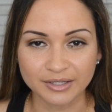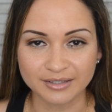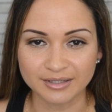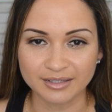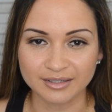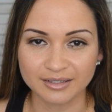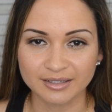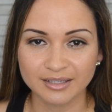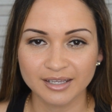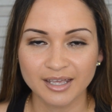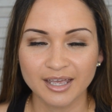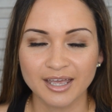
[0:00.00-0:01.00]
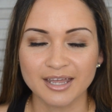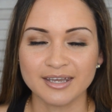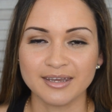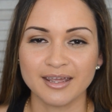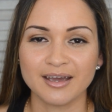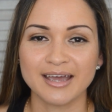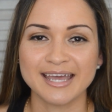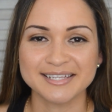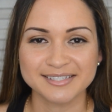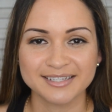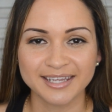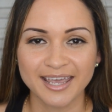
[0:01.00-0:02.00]
the year. Now,
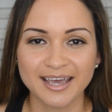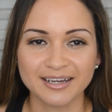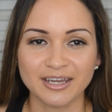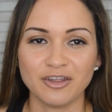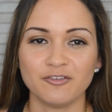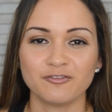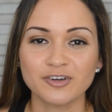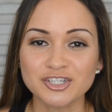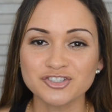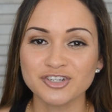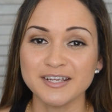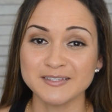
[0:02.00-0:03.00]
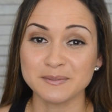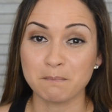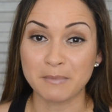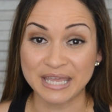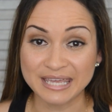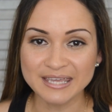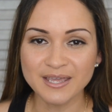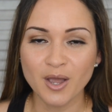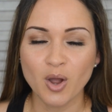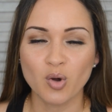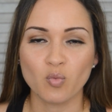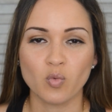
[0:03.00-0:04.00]
as an accountant, it frustrates me
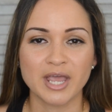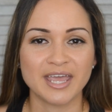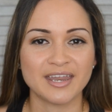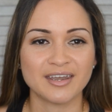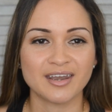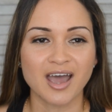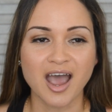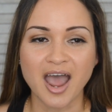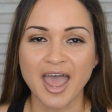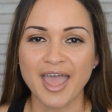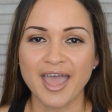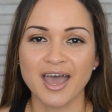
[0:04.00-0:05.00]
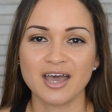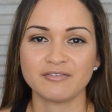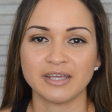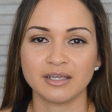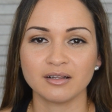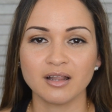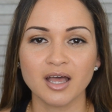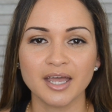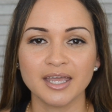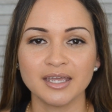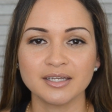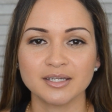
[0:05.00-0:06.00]
when I have a
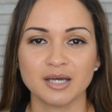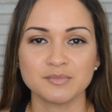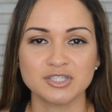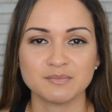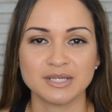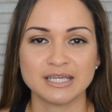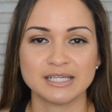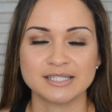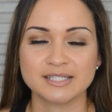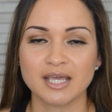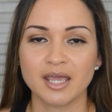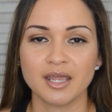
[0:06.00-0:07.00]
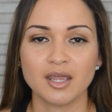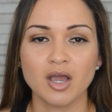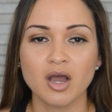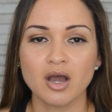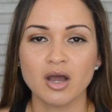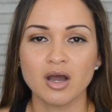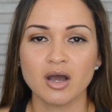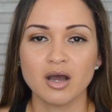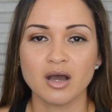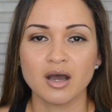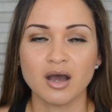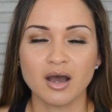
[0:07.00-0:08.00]
client come to me and say,
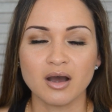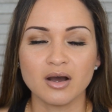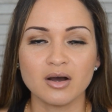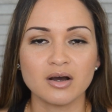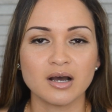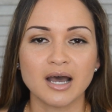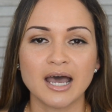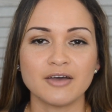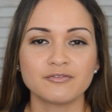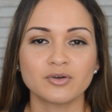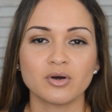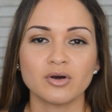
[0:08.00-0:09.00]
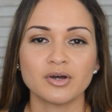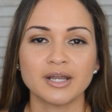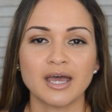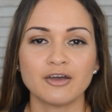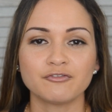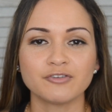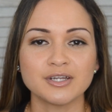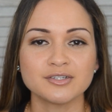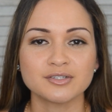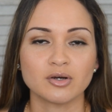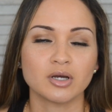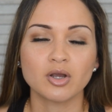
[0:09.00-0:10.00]
oh, I've got a
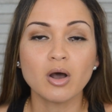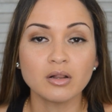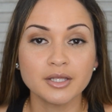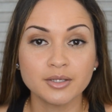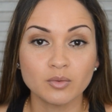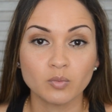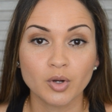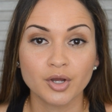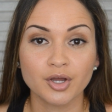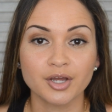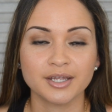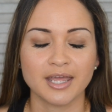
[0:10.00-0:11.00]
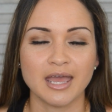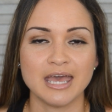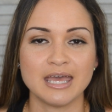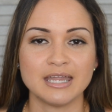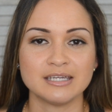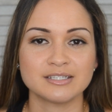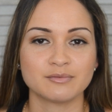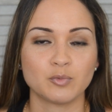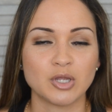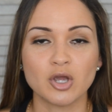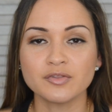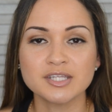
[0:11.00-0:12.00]
friend or a colleague at work and
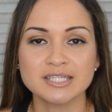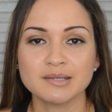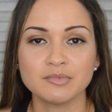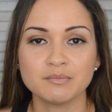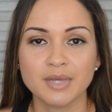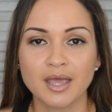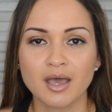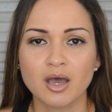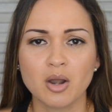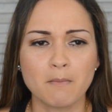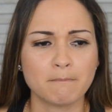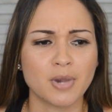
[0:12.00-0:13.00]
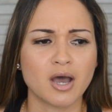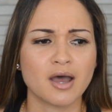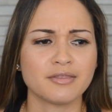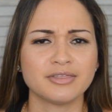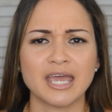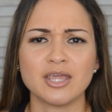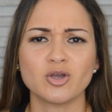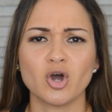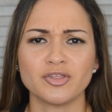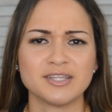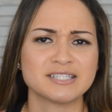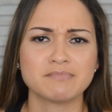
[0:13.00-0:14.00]
we earn the same amount, but they
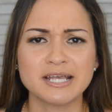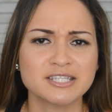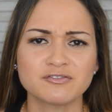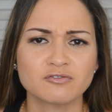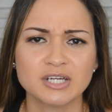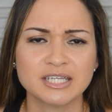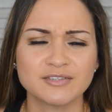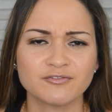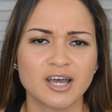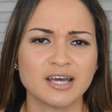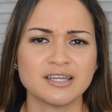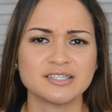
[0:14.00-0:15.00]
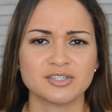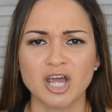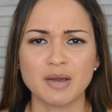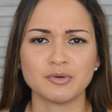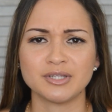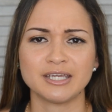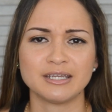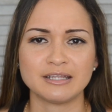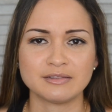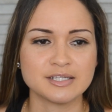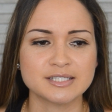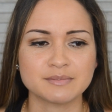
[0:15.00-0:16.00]
got this massive refund and I'm only
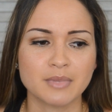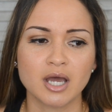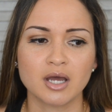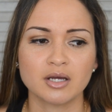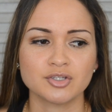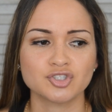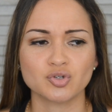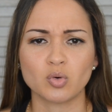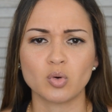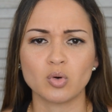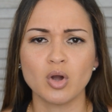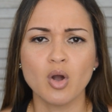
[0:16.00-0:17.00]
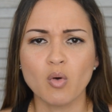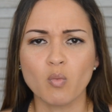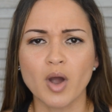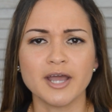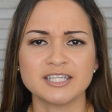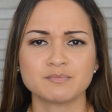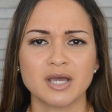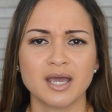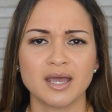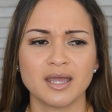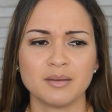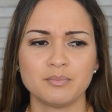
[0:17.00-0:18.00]
getting this much, or why is
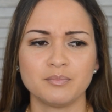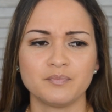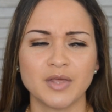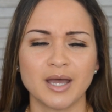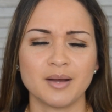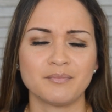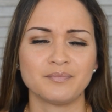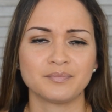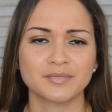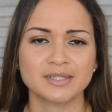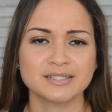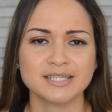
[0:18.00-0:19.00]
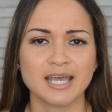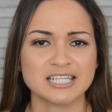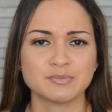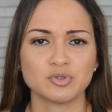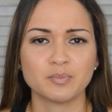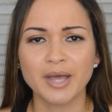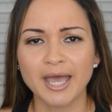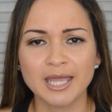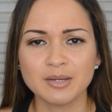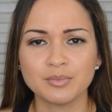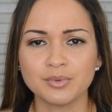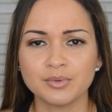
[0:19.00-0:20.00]
my tax bill
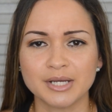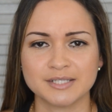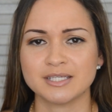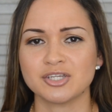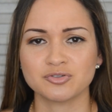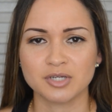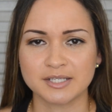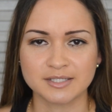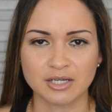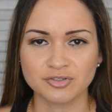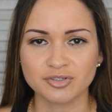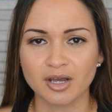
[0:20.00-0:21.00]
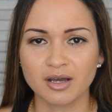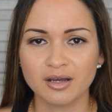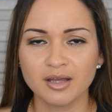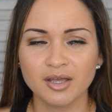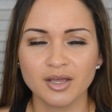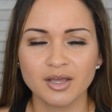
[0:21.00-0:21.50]
payable, etc., etc.